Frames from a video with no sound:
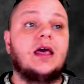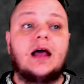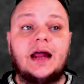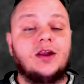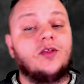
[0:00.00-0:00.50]

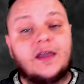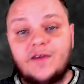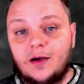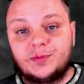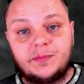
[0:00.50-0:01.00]
I know they've
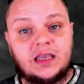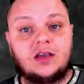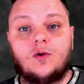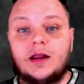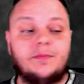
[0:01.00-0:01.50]
helped me
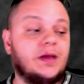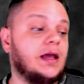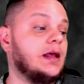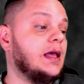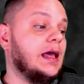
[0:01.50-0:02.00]
quite a bit.